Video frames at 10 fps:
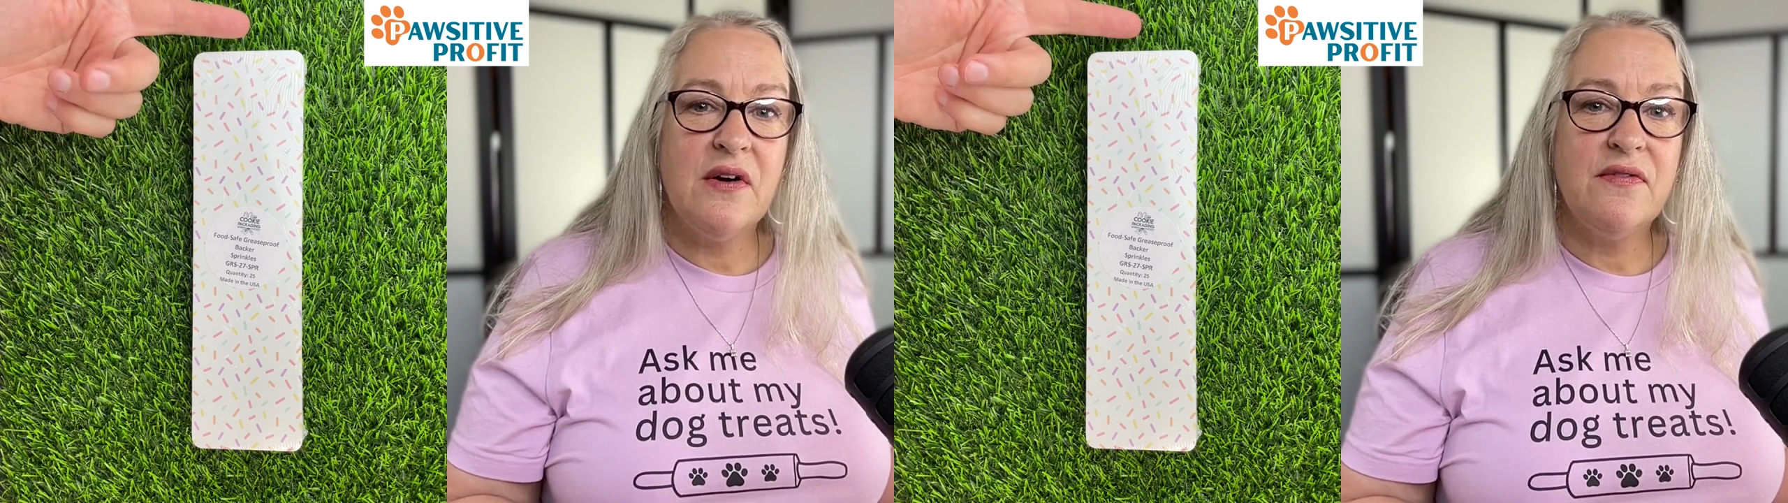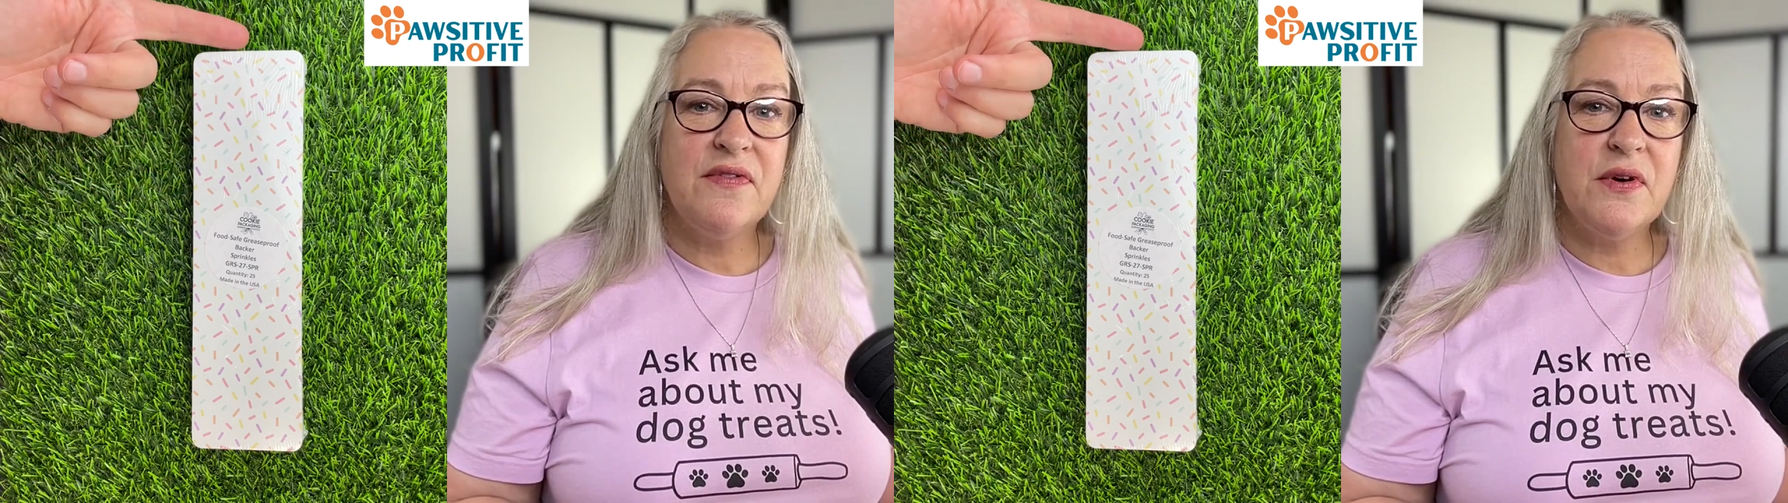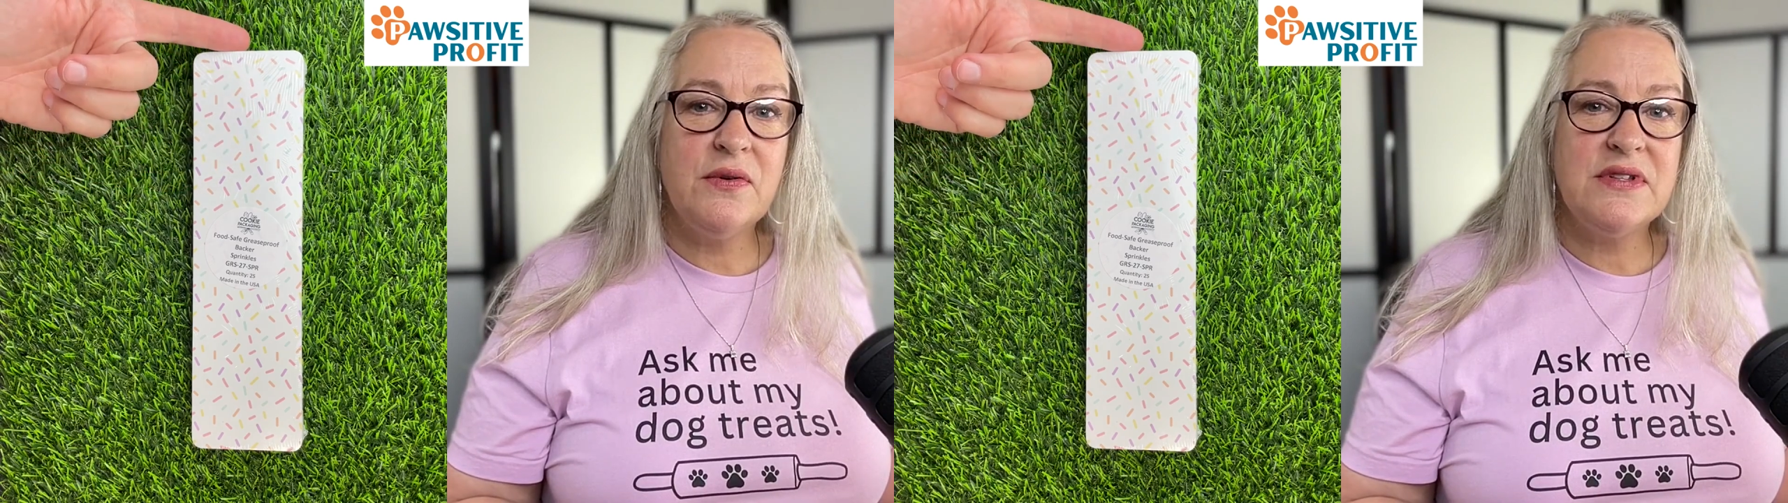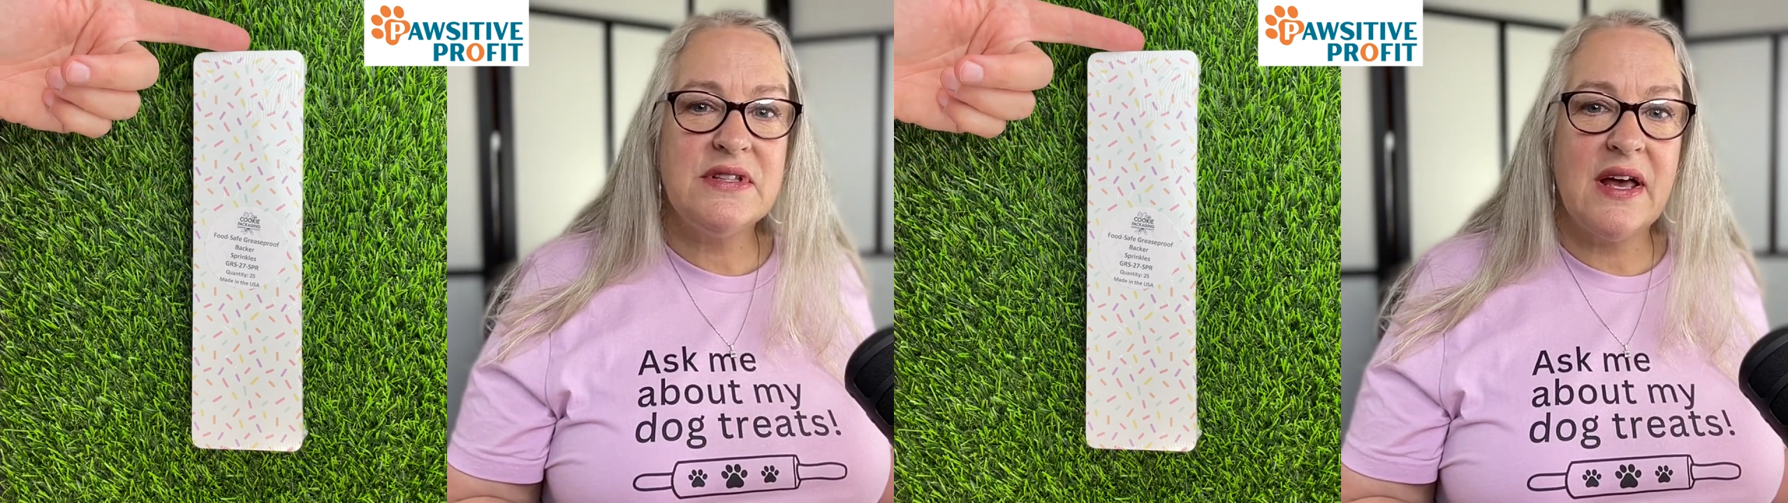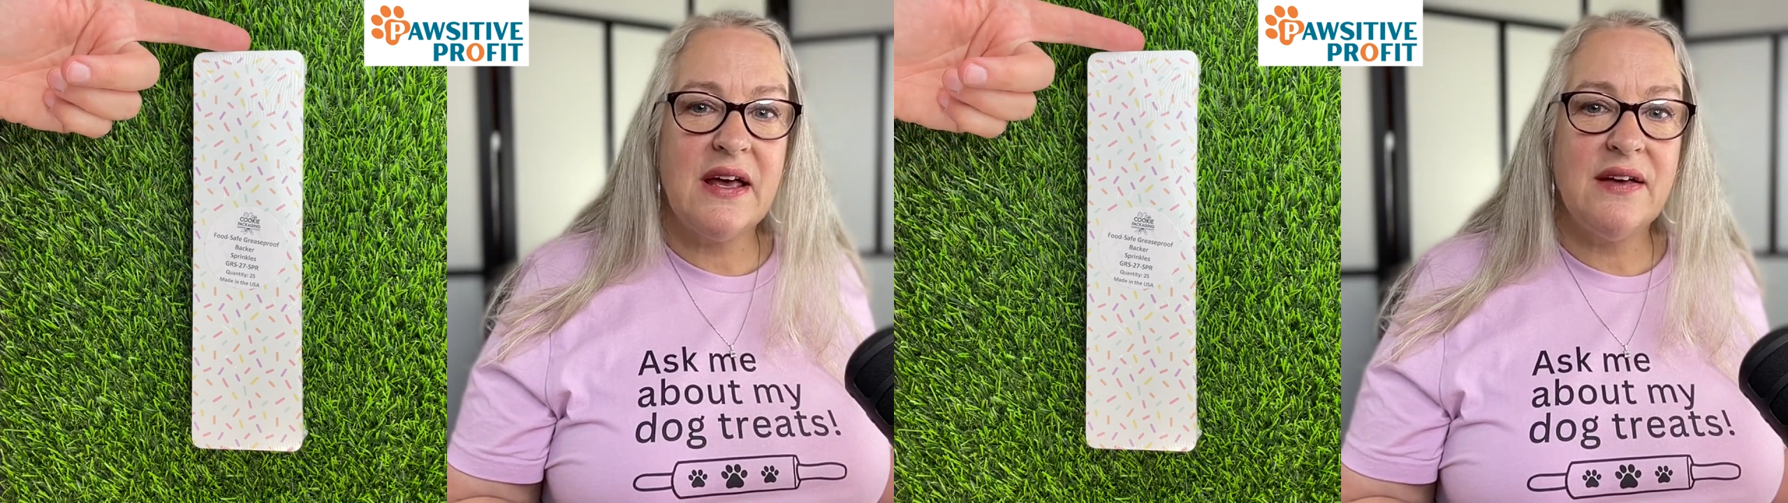food
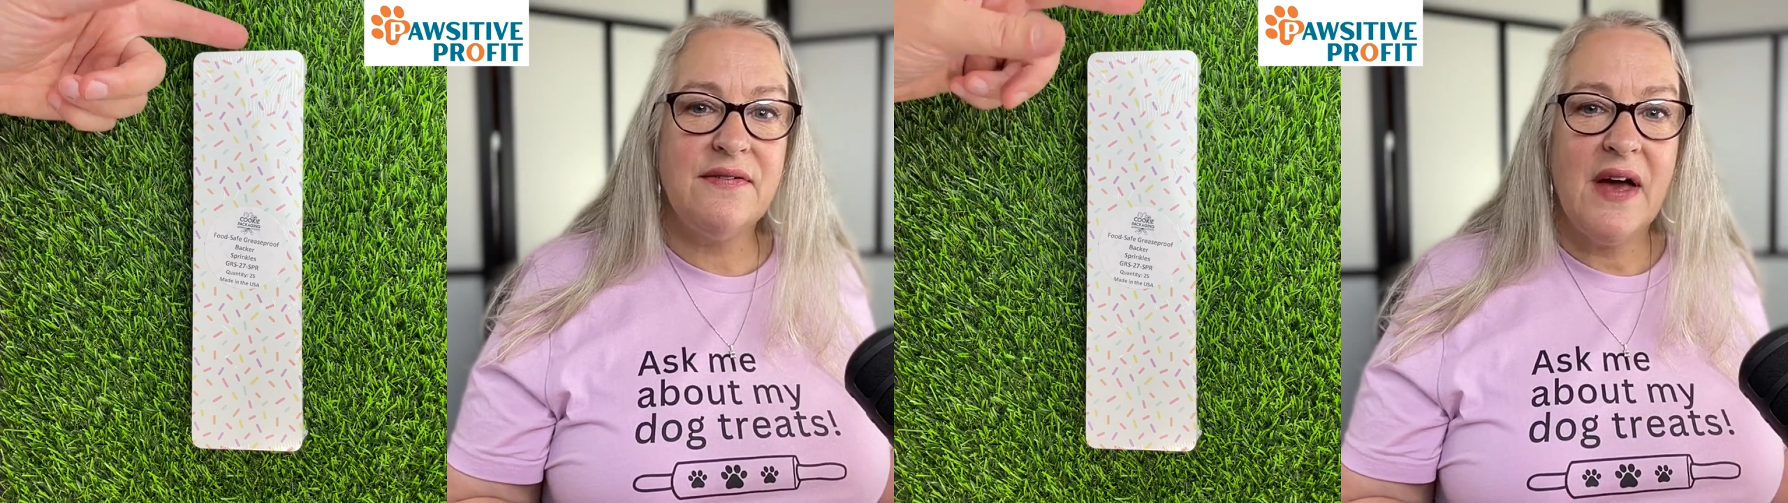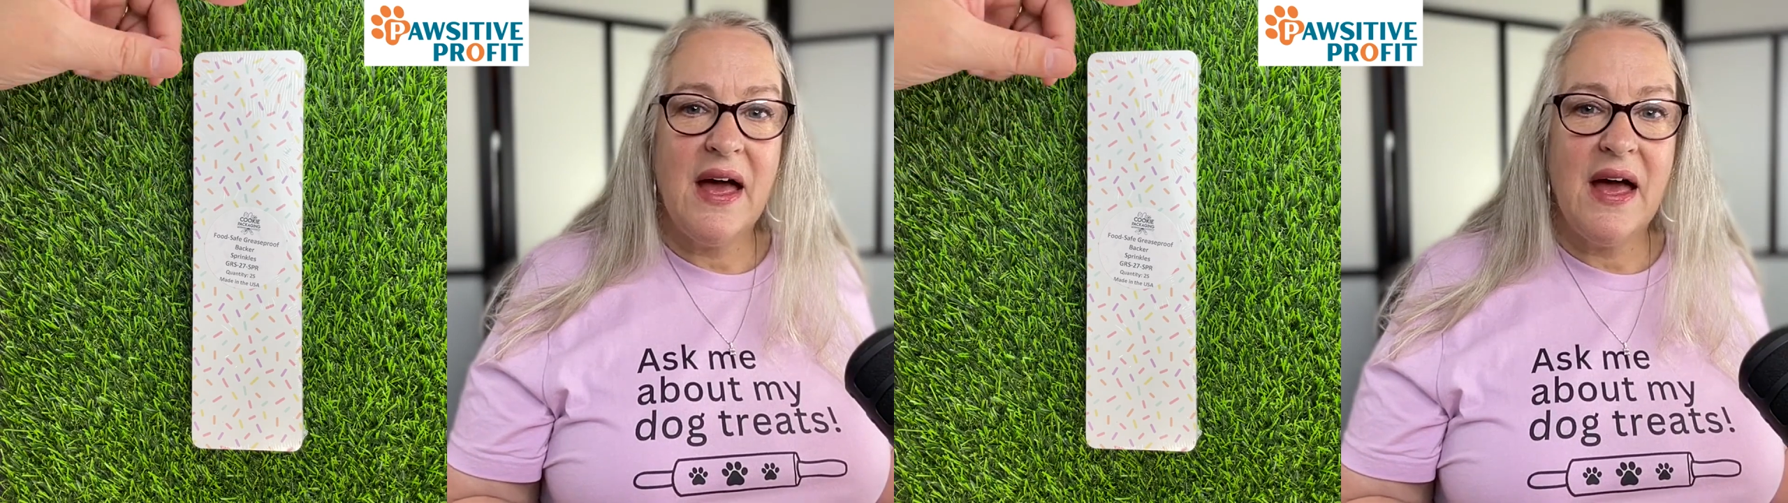safe,